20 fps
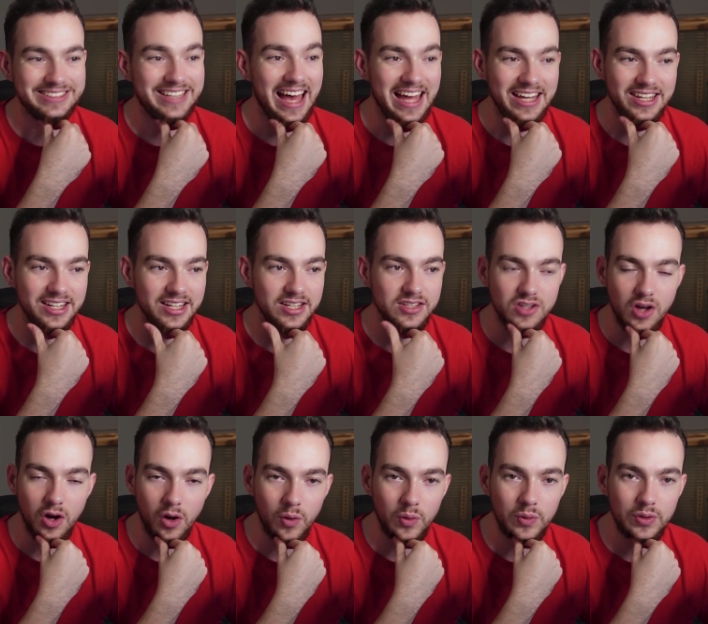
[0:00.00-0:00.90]
ten
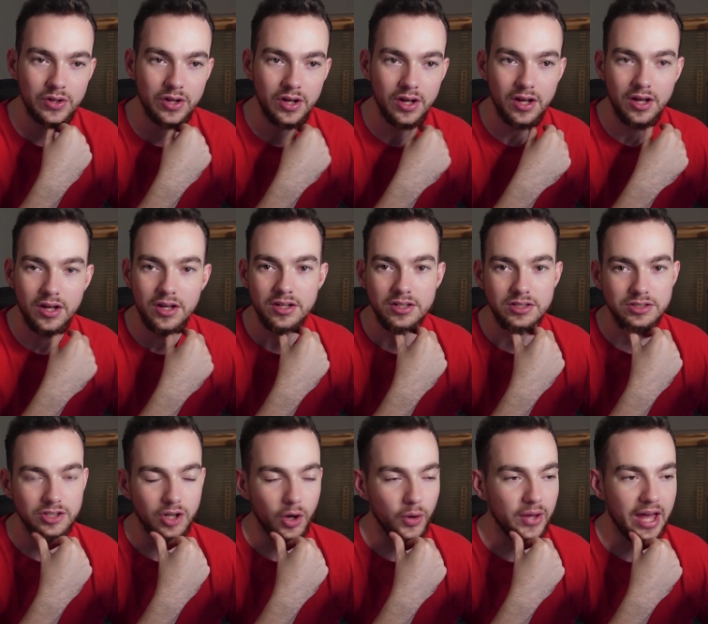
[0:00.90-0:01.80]
years old,
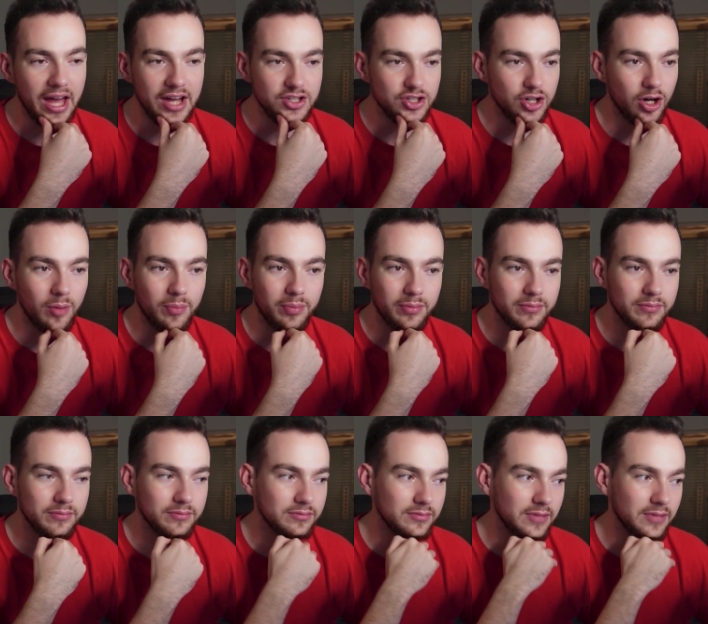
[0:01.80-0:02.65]
go get a job.